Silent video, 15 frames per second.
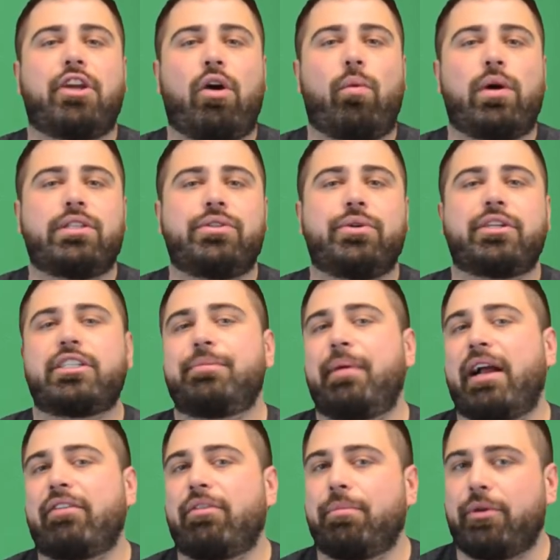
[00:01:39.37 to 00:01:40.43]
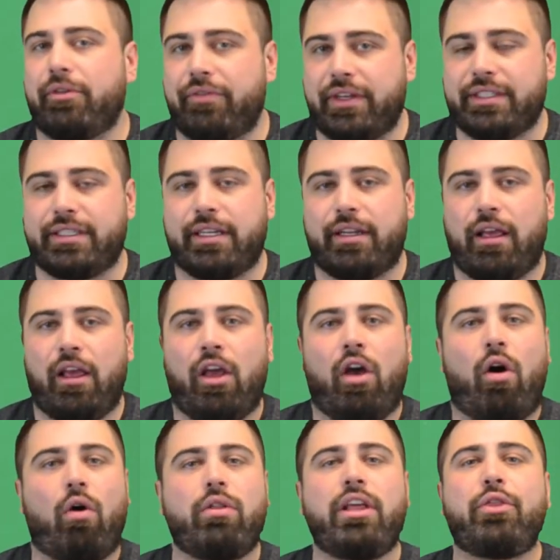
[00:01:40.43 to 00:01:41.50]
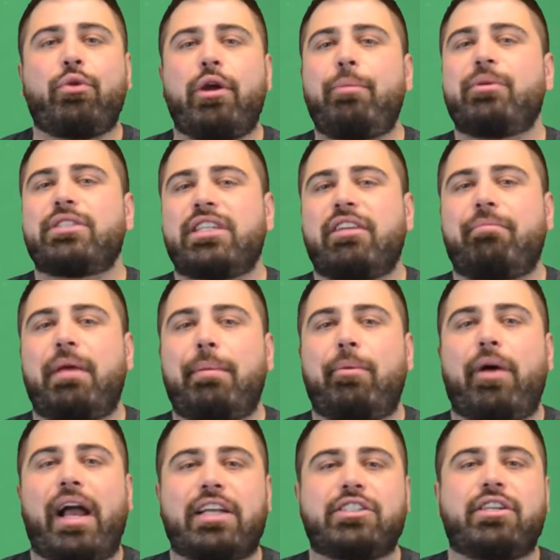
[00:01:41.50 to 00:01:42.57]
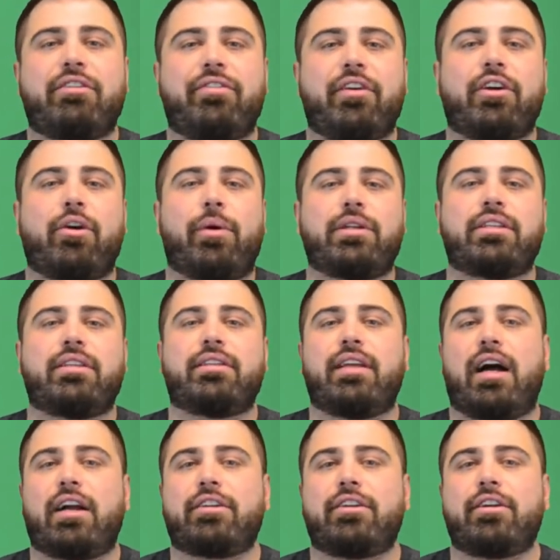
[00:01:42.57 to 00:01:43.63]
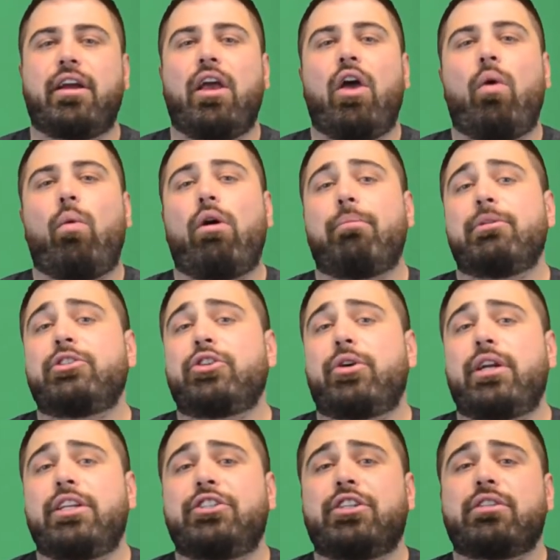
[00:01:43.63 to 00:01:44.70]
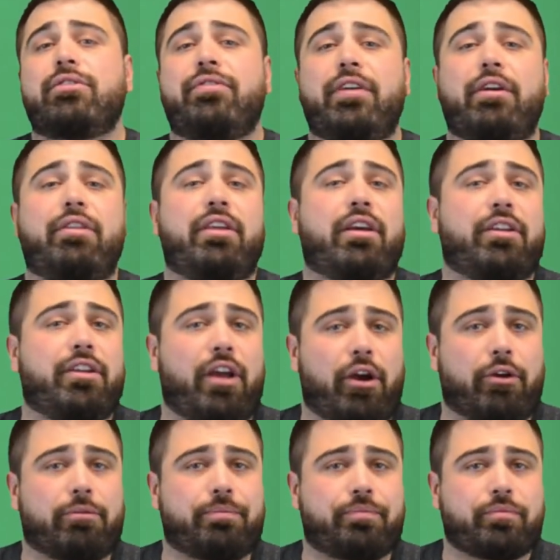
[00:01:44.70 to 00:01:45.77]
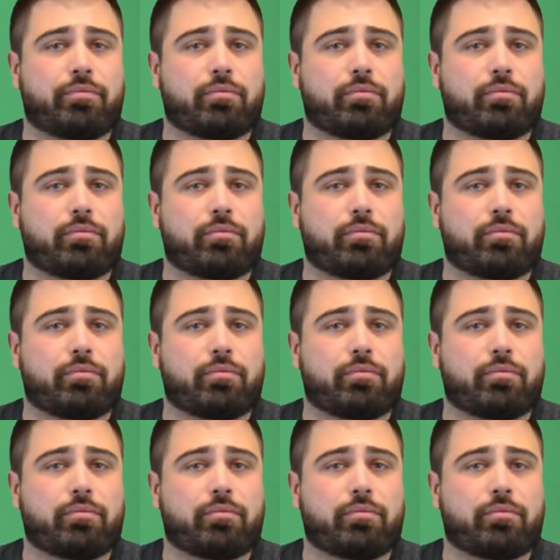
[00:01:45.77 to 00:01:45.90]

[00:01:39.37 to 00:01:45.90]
know what to expect from their visit. Only 3% of people actually fear going to the doctor, while majority just fear the unknown.